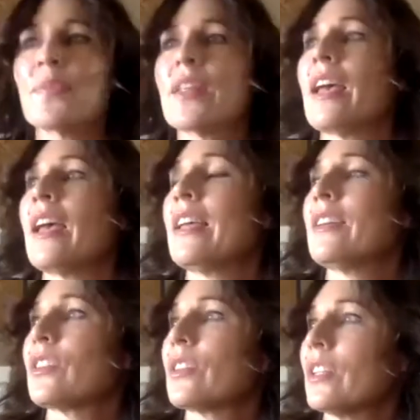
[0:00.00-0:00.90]

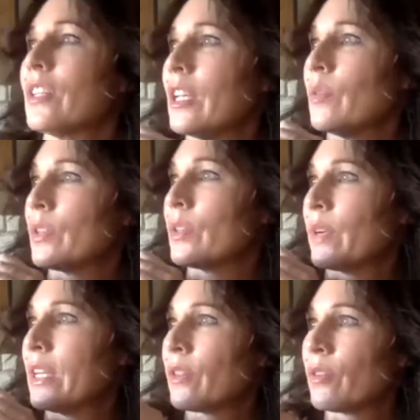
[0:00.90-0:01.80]
And he was,
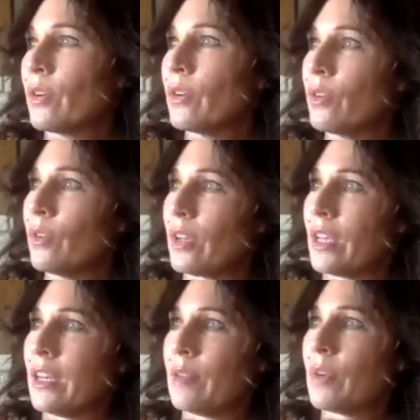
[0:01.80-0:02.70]
went through
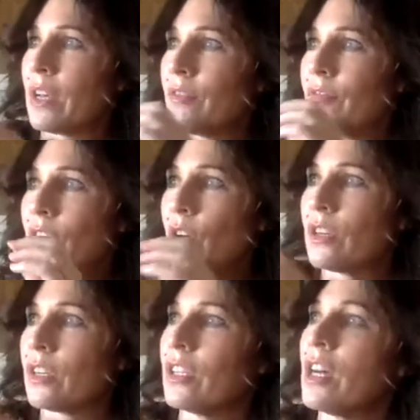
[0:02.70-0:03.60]
and he kind of
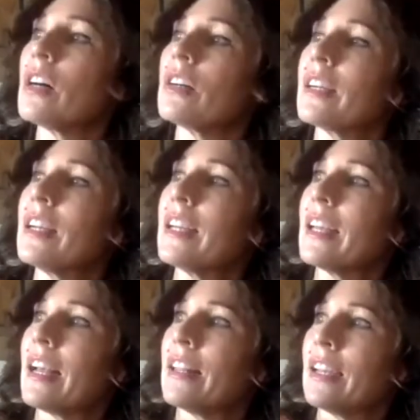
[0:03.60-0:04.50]
floated along.
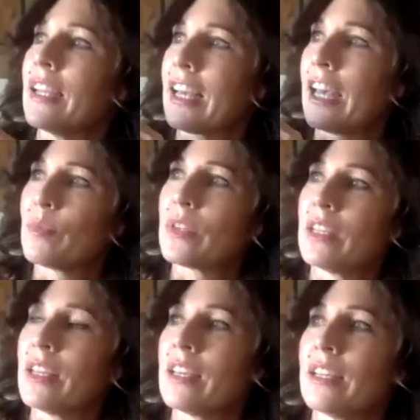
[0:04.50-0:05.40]
And then he came to
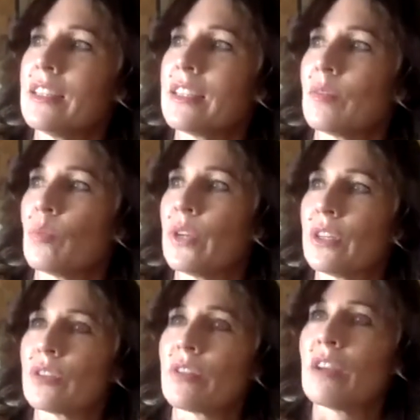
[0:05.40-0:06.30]
the end where
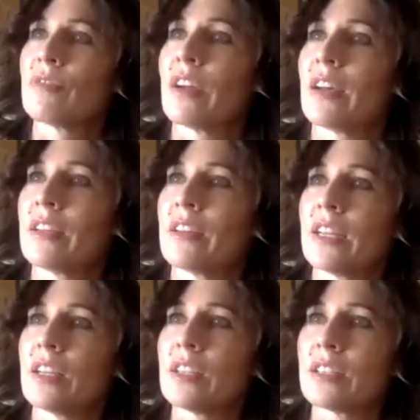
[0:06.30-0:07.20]
his grandfather
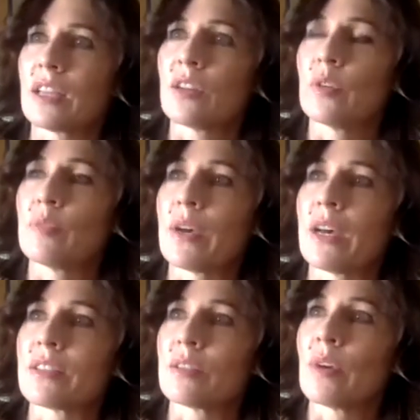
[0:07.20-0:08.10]
and his son, who had
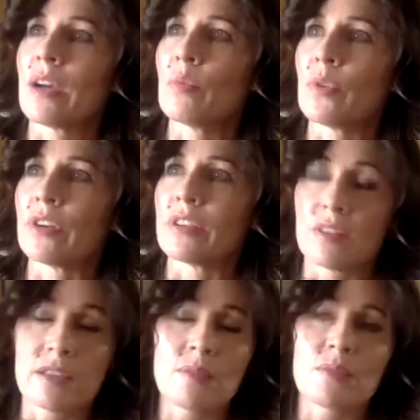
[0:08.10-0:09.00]
passed away, were,
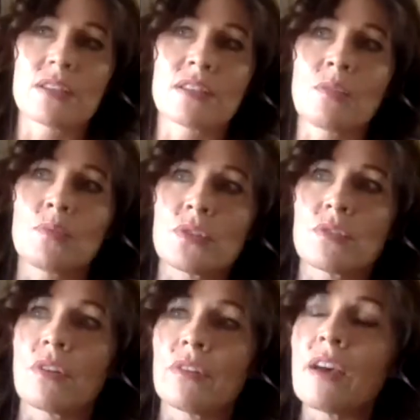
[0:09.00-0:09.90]
except his son was
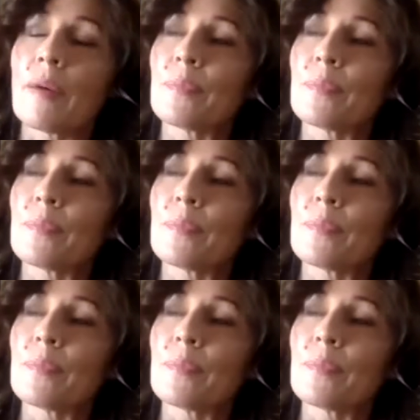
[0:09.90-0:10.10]
grown up